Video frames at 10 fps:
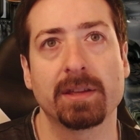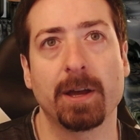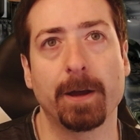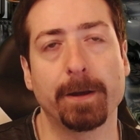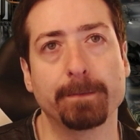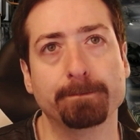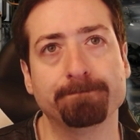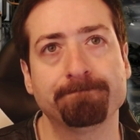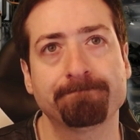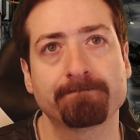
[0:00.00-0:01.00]

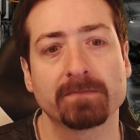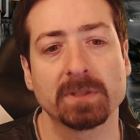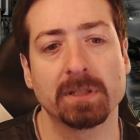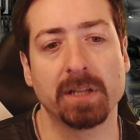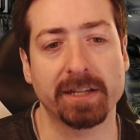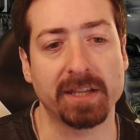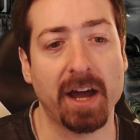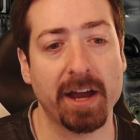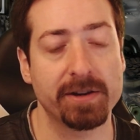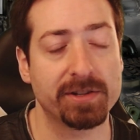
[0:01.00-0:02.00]
like the
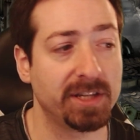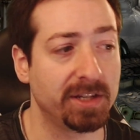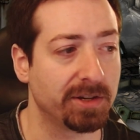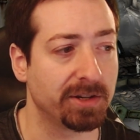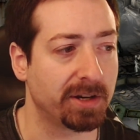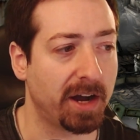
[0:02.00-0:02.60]
higher tier